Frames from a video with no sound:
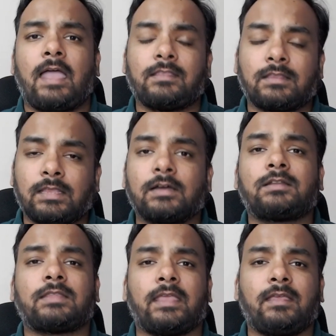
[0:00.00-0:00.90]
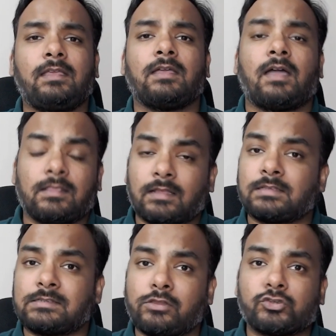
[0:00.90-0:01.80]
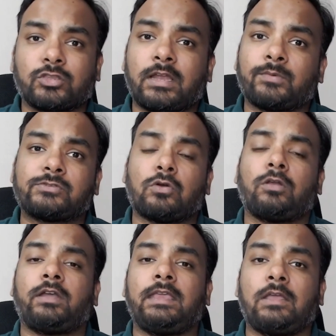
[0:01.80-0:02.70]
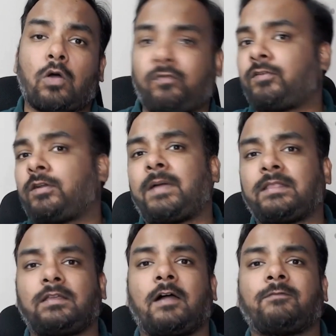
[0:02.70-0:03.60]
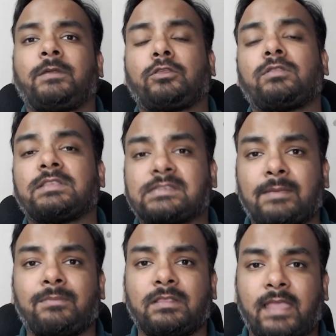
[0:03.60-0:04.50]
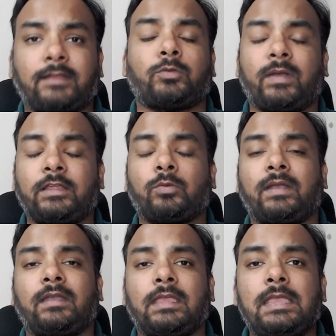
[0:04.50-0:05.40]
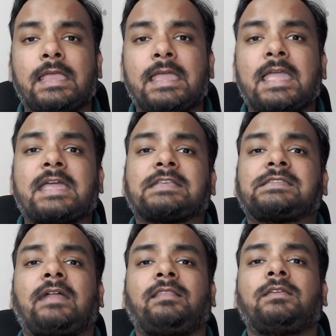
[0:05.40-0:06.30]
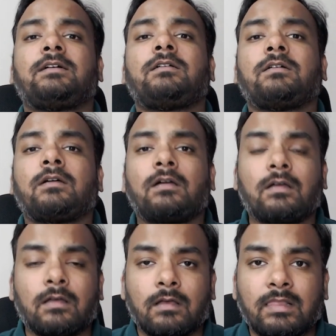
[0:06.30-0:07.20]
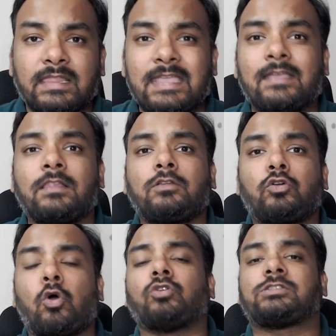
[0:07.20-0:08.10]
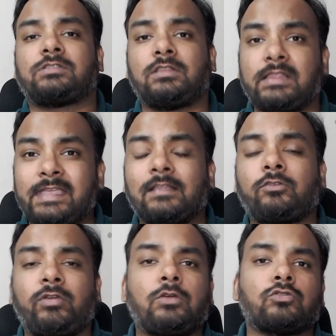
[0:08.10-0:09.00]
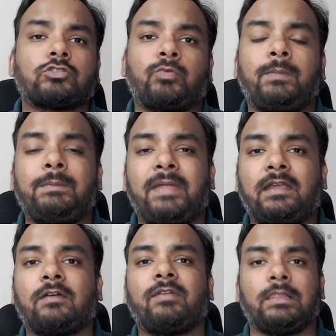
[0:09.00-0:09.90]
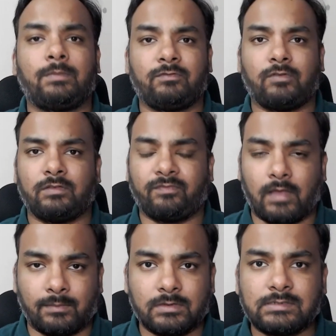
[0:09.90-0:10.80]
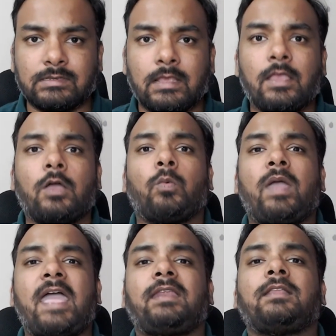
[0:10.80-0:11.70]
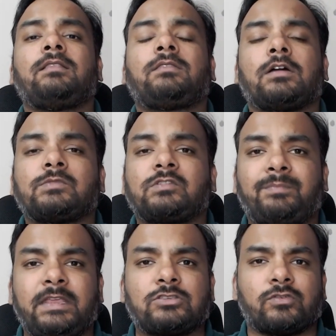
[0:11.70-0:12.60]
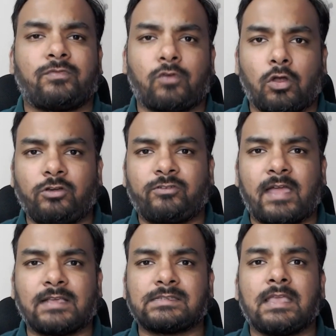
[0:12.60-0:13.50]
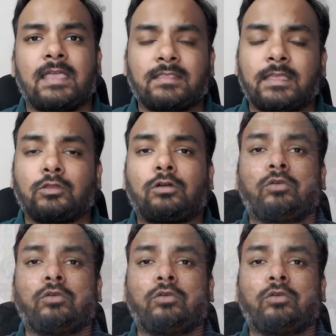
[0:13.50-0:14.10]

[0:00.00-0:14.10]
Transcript: And the third thing, another solution that was already offered by the government on December ninth, twenty twenty, is that the legal course, the legal recourse would be made available for the farmers, where in terms of breach of contracts, they're not